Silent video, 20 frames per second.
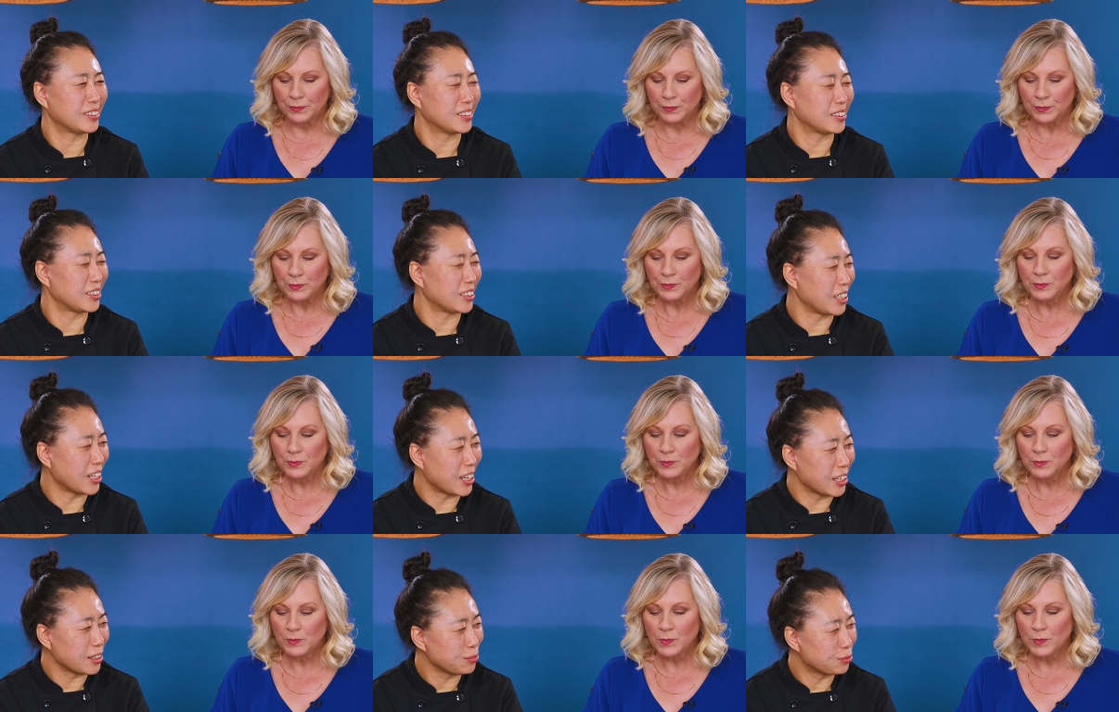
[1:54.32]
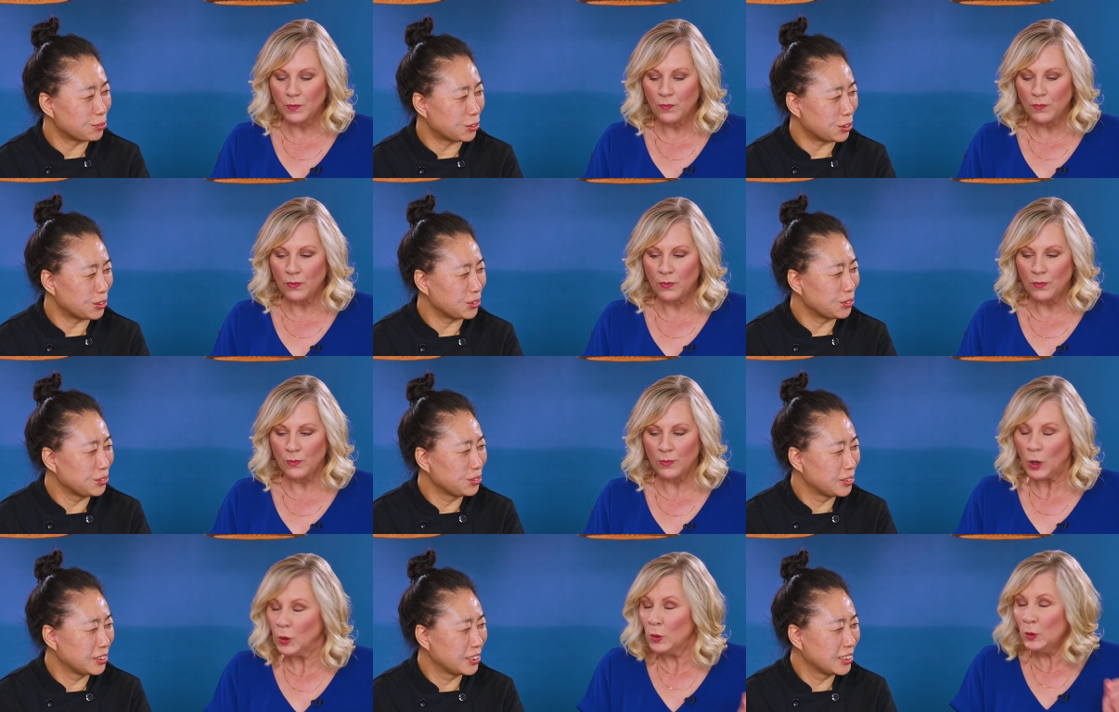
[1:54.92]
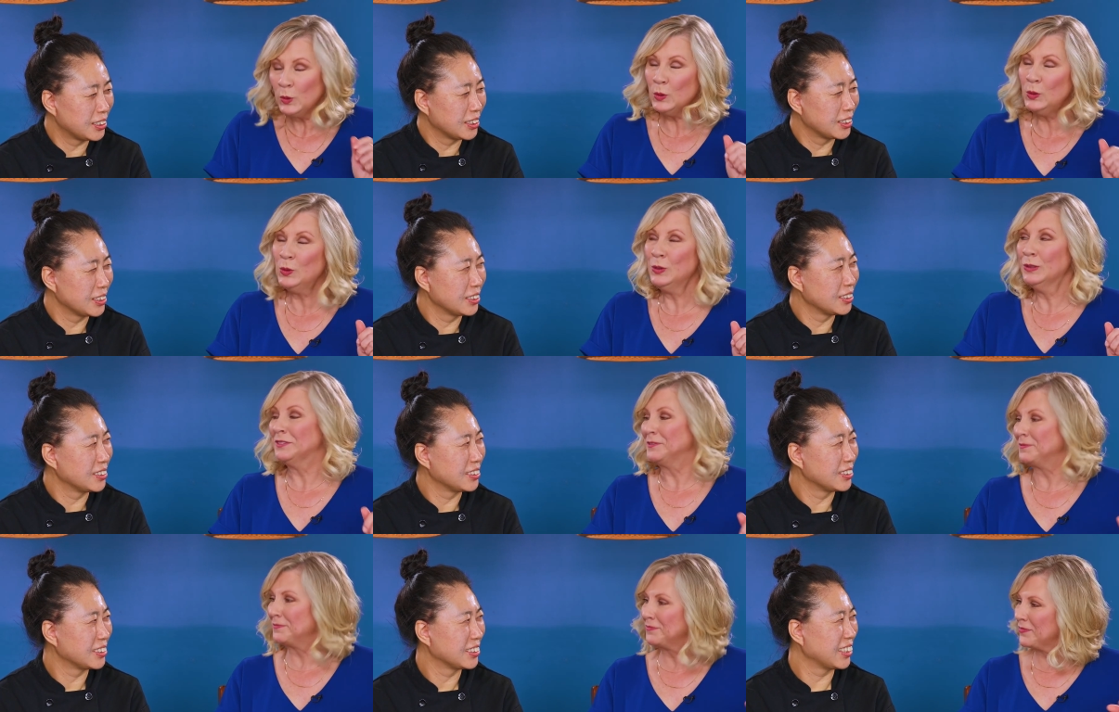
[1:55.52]
Speaker 1: It's delightful.
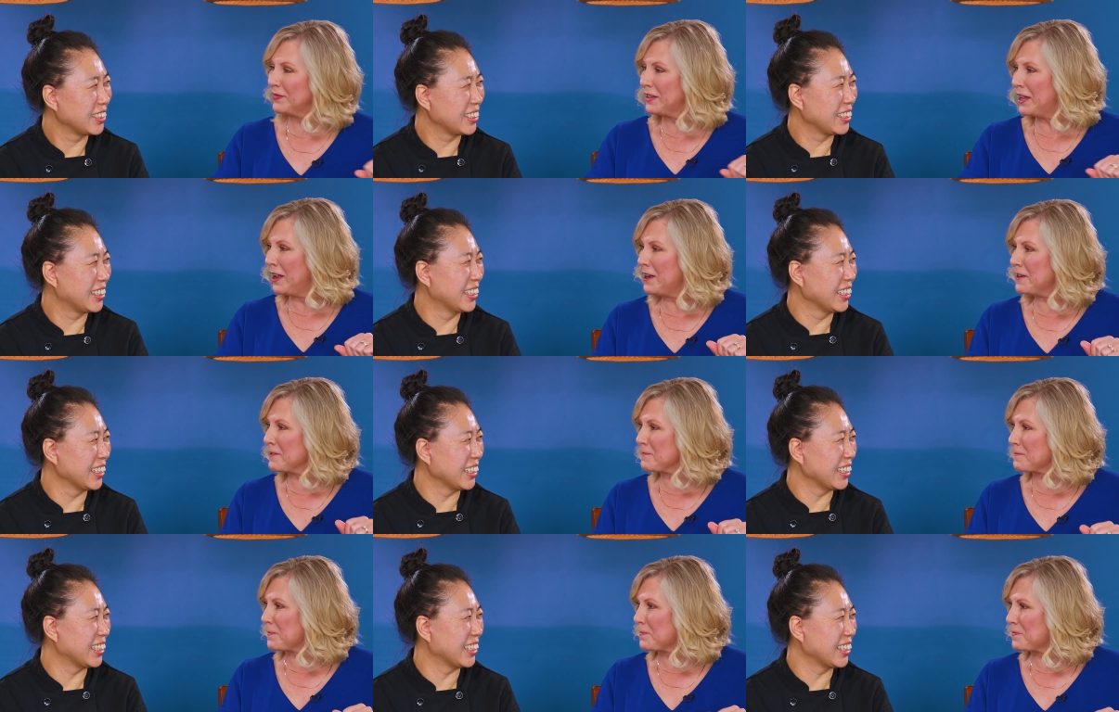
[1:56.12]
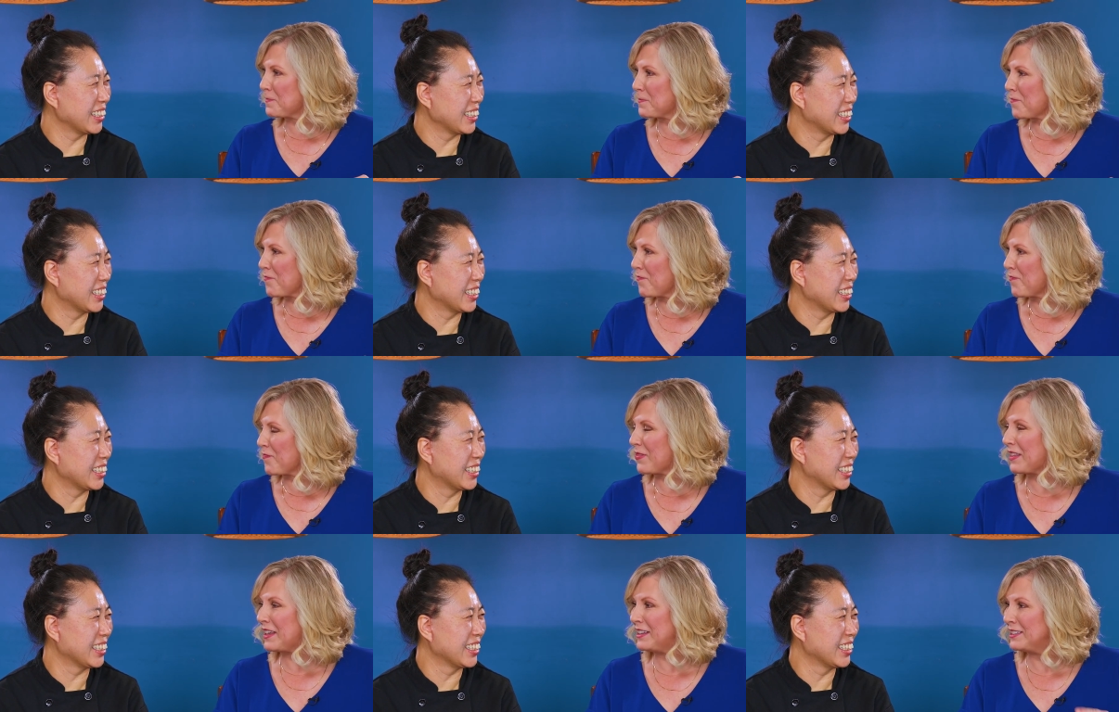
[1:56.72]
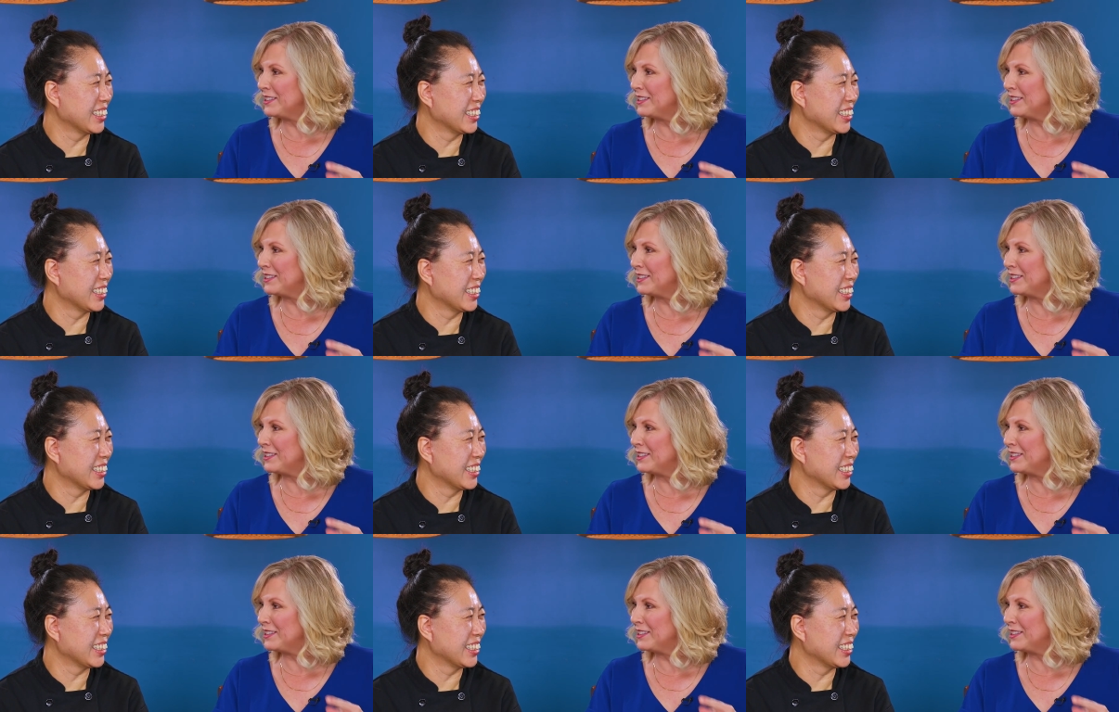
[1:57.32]
Speaker 2: Ooh, yeah.